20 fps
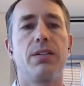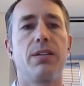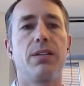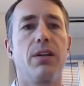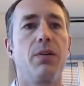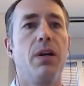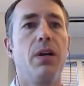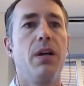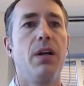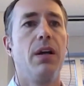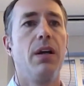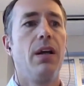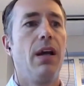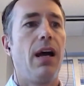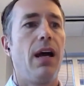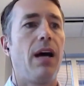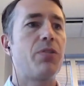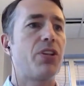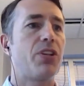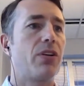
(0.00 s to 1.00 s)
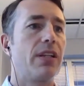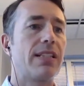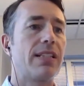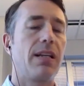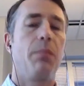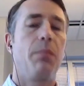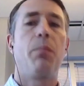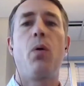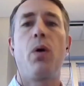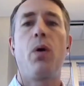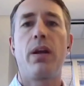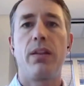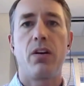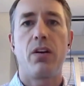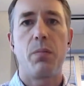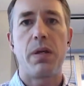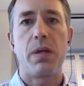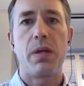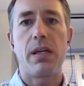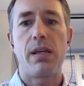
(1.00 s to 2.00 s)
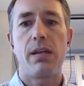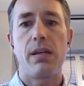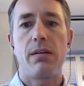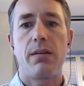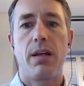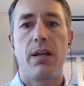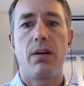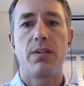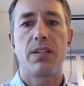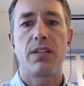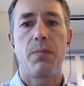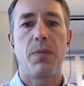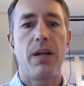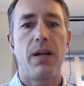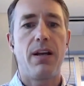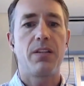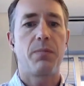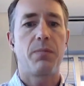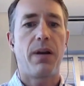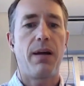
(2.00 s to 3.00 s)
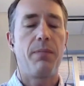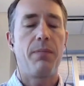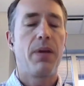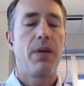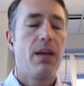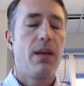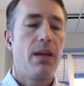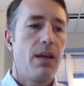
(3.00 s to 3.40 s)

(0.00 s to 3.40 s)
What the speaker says: So I'm sure at some point there'll be something else, but